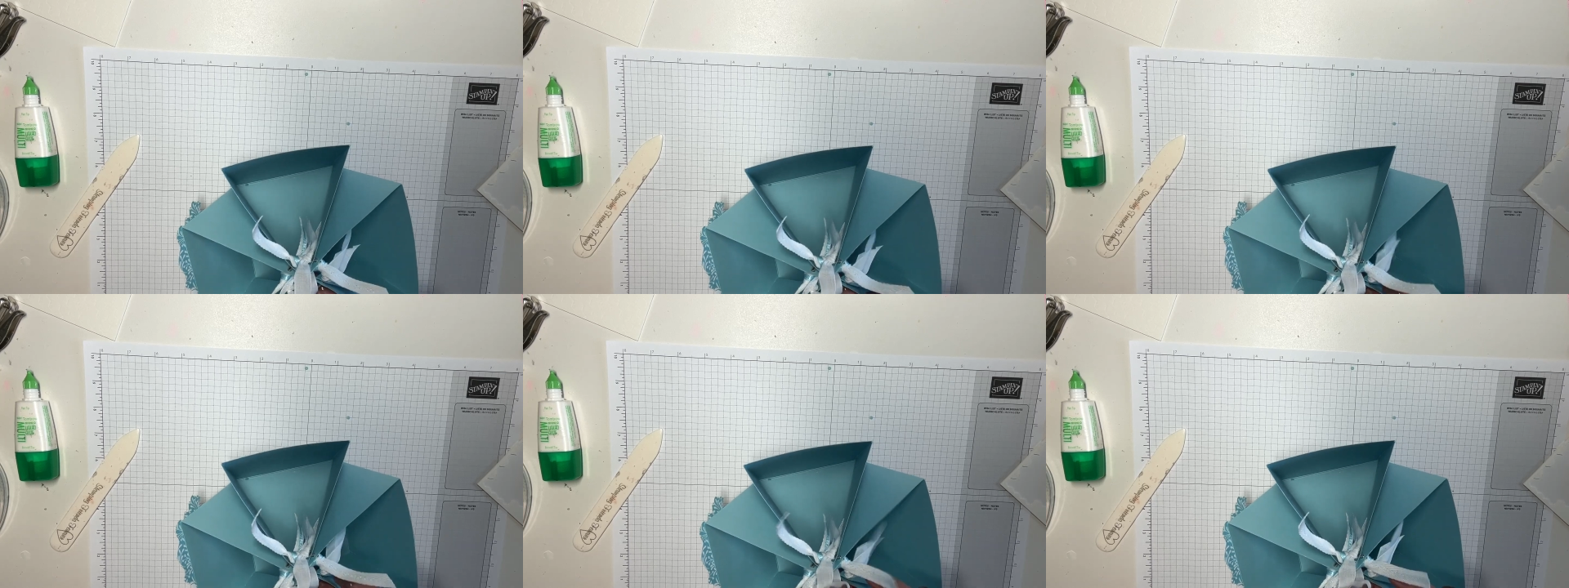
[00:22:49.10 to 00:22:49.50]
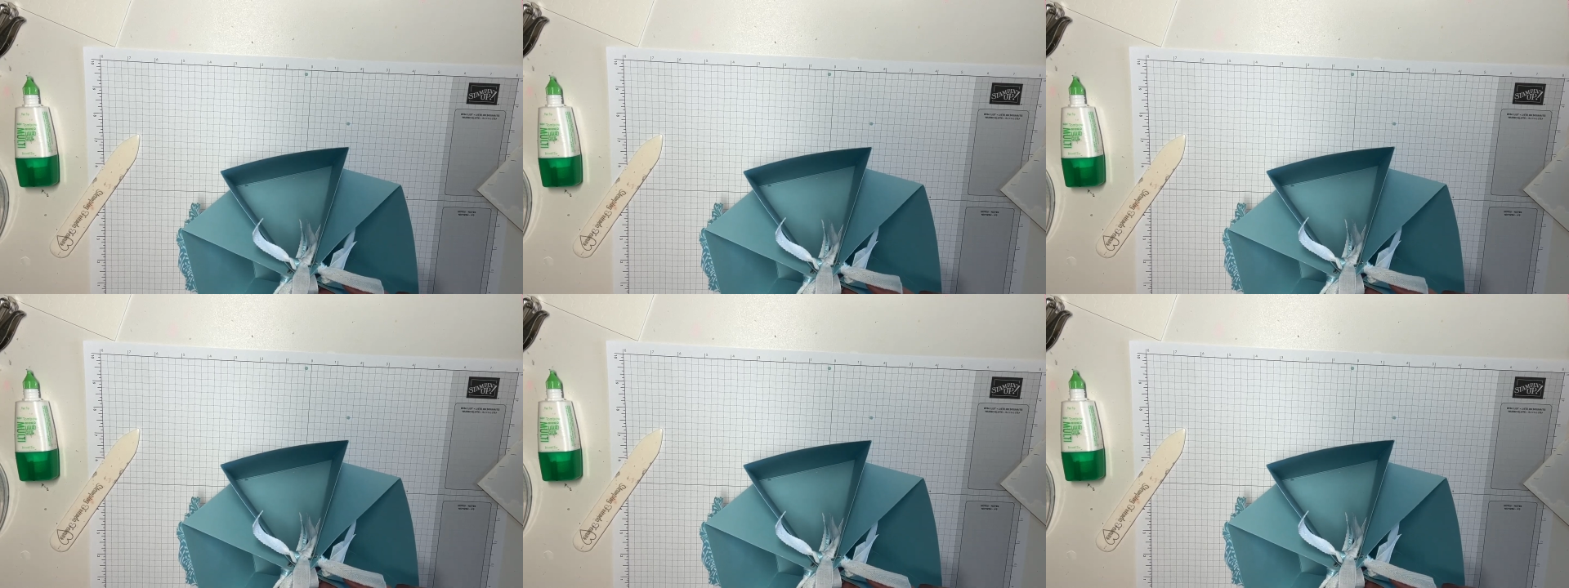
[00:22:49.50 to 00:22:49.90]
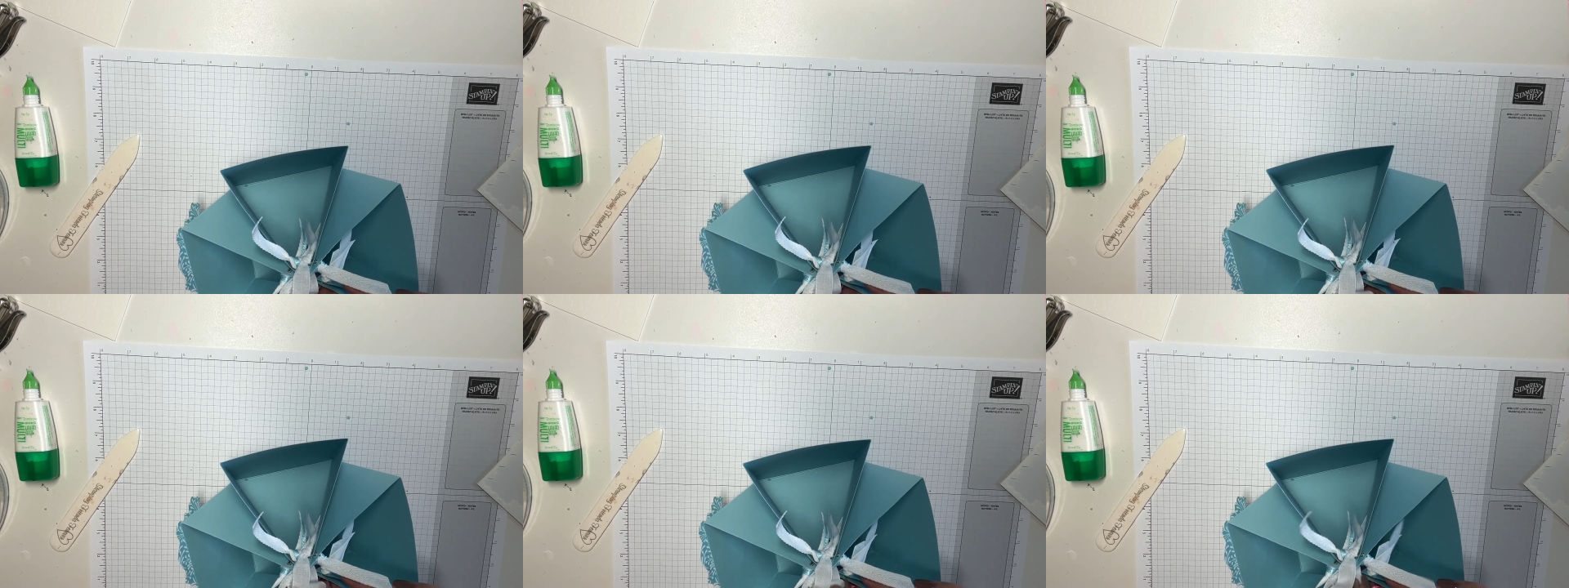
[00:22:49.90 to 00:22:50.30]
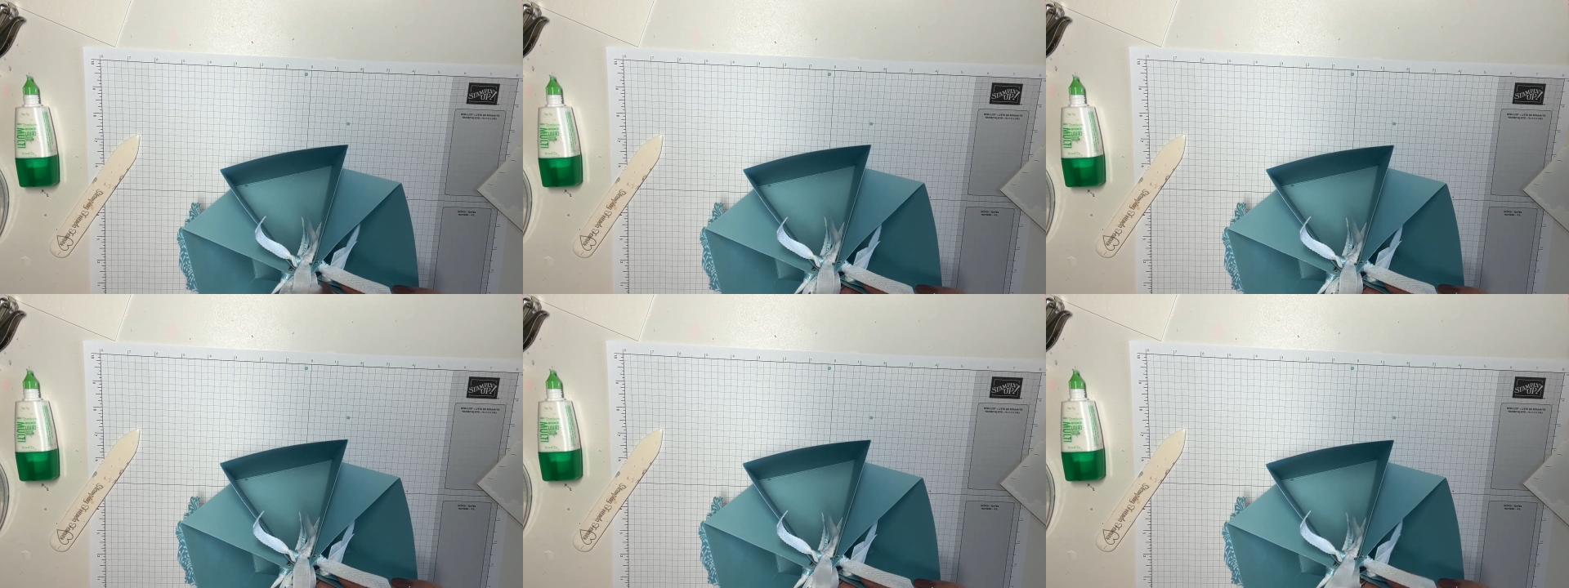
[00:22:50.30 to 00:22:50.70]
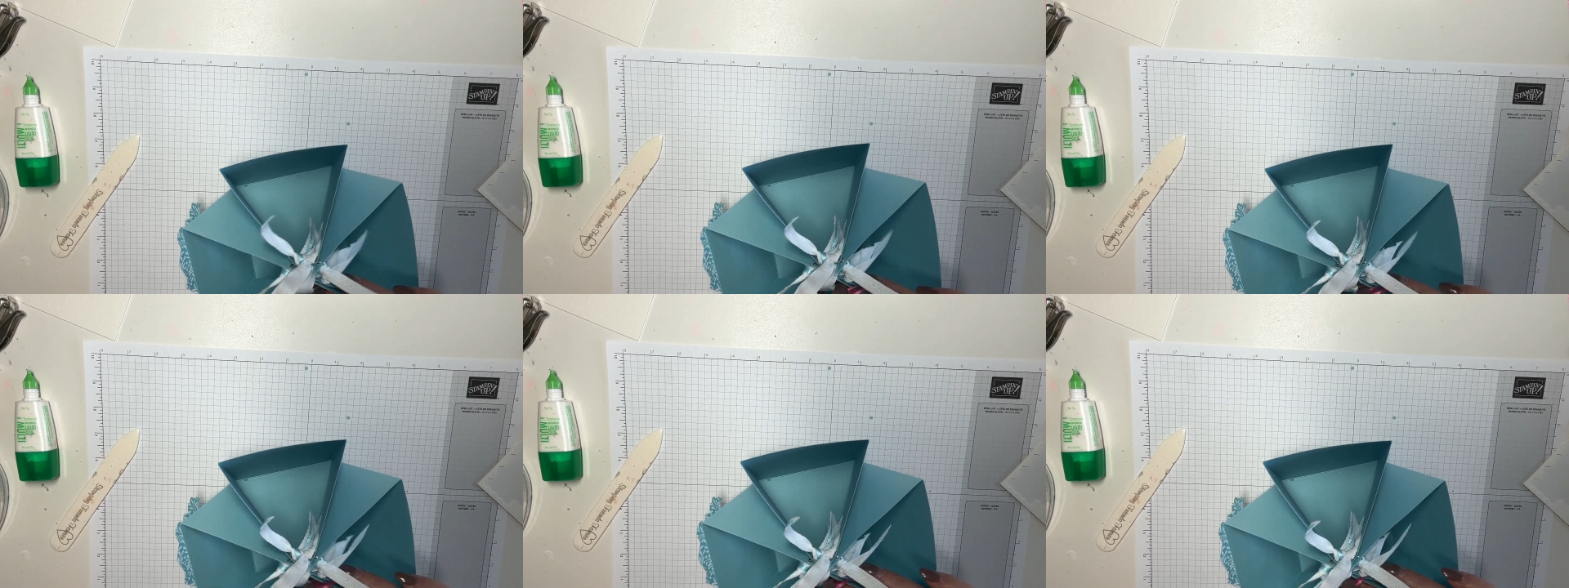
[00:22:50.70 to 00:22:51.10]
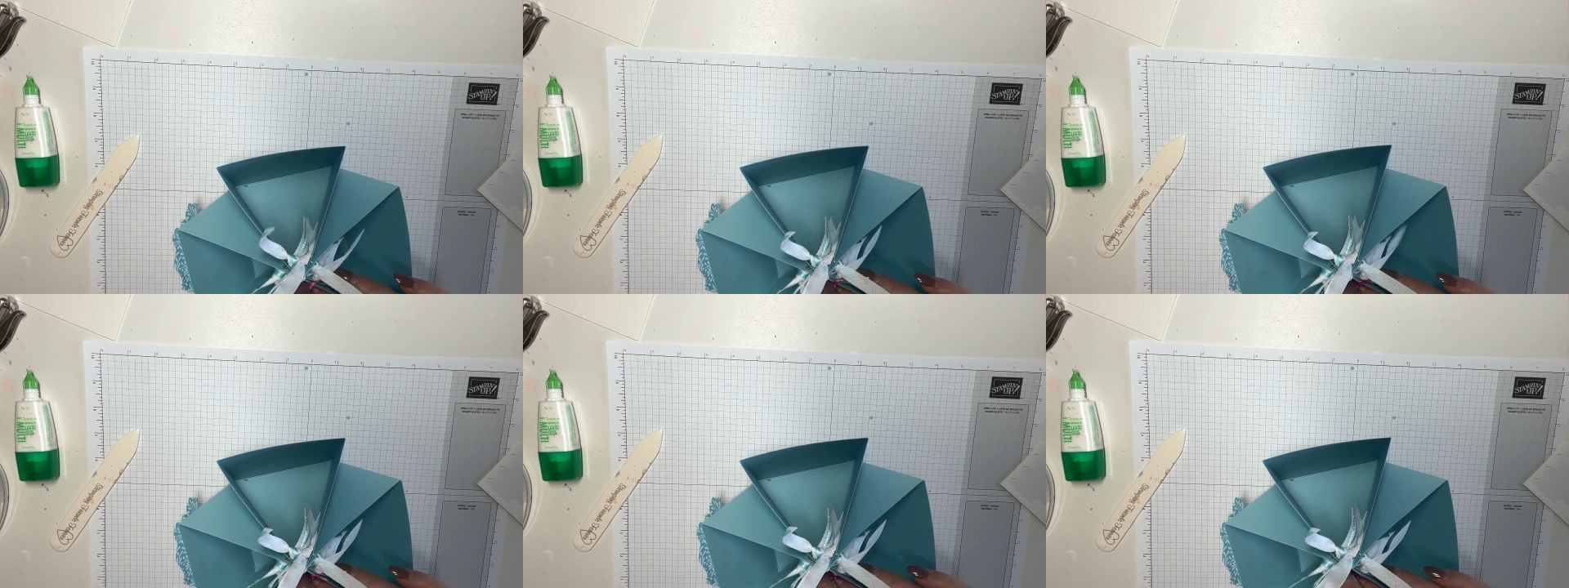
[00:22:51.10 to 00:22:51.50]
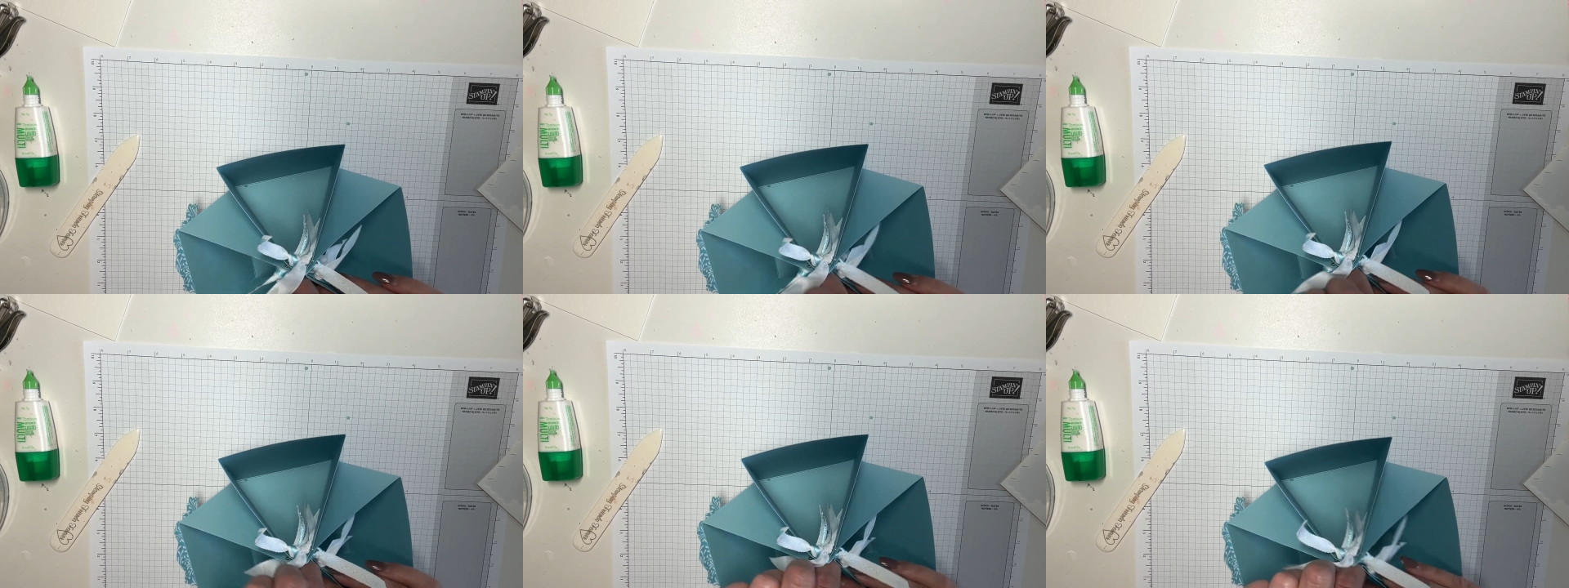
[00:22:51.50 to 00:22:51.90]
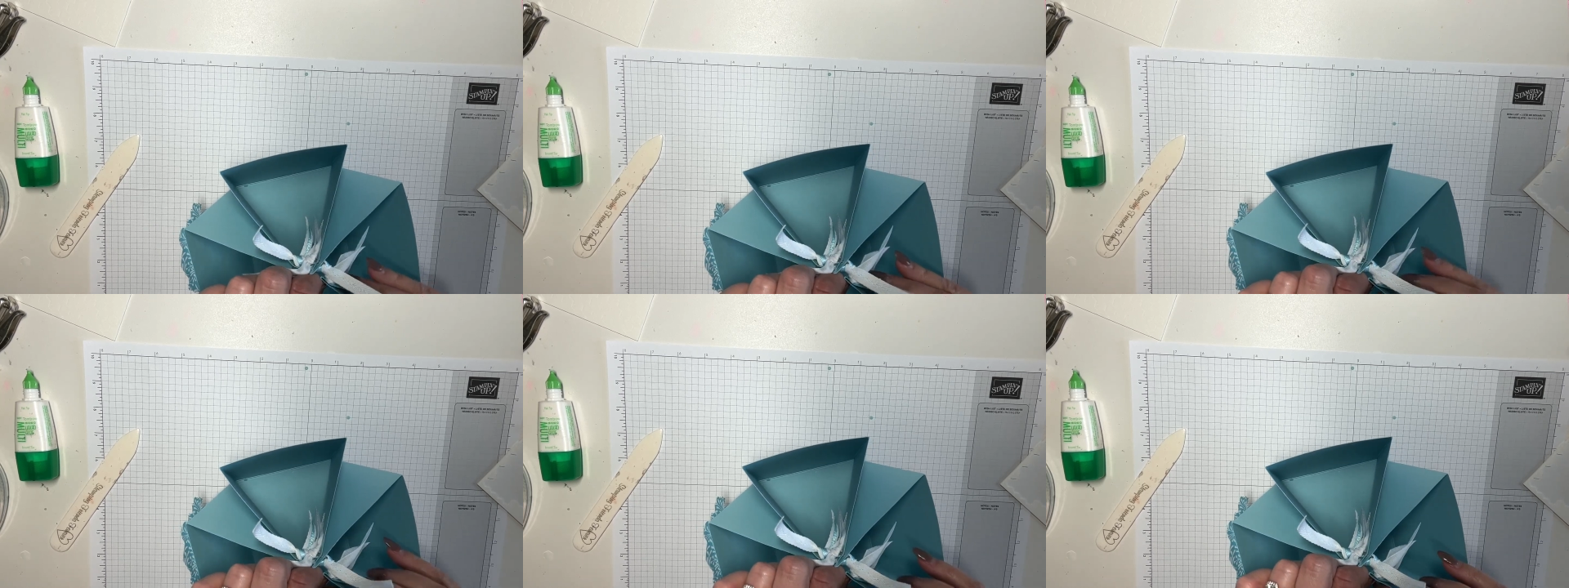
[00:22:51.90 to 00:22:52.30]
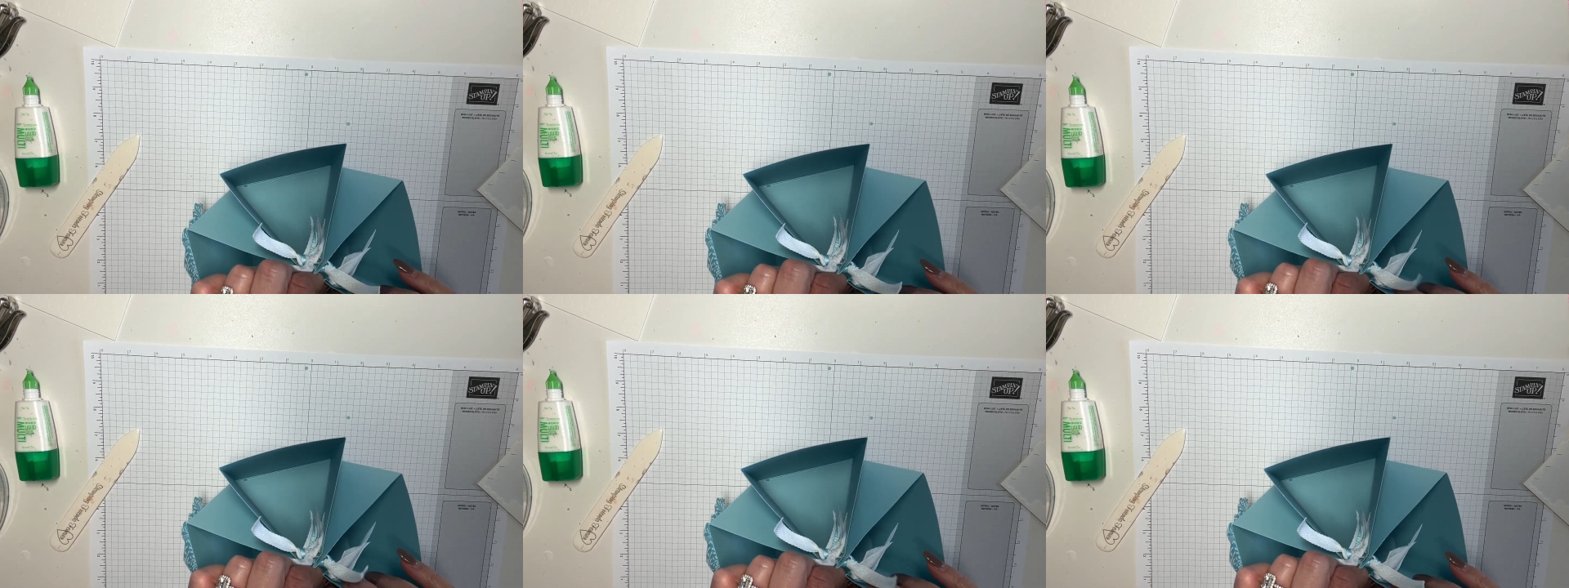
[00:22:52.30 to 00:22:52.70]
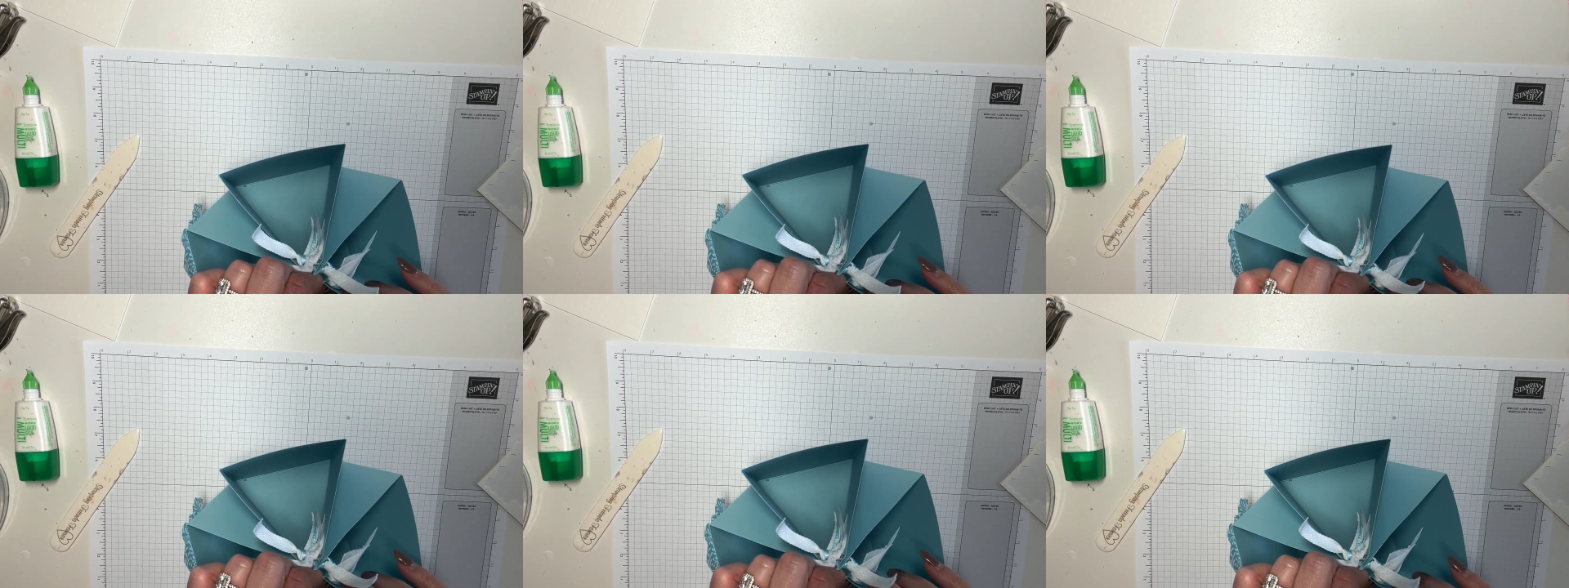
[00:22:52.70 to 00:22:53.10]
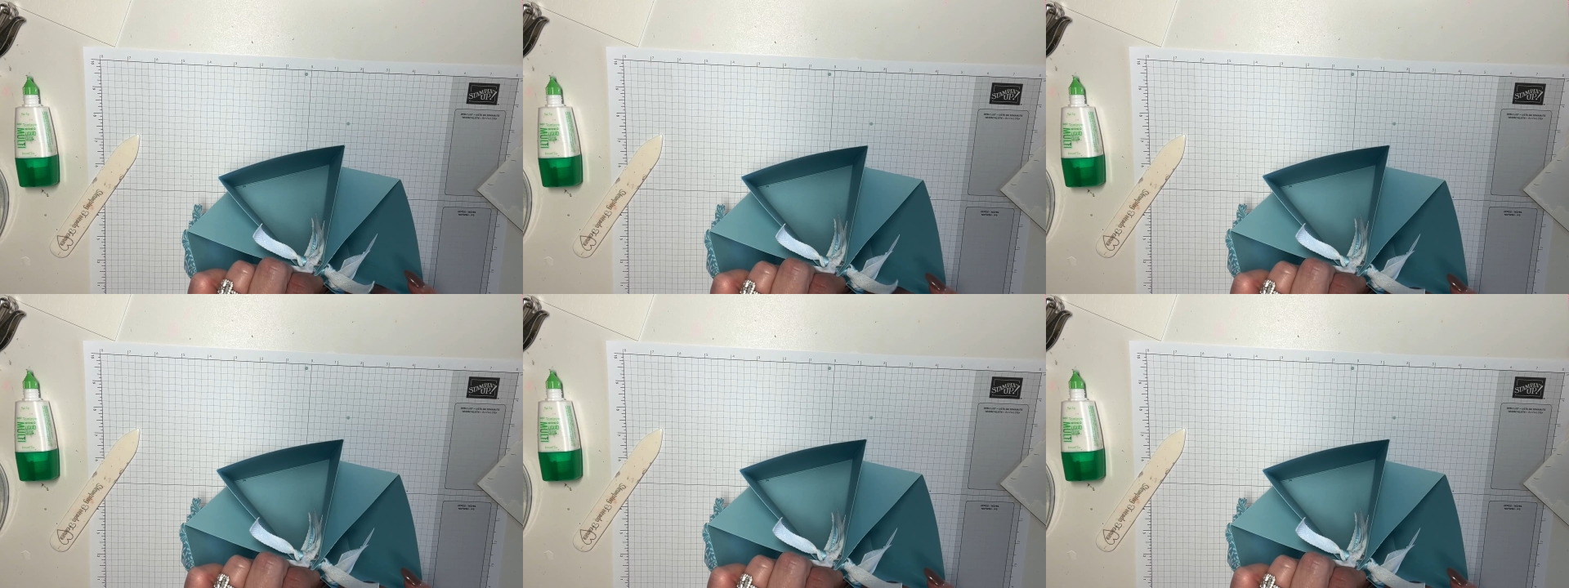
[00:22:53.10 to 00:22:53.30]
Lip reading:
Nobody's mouth can be seen.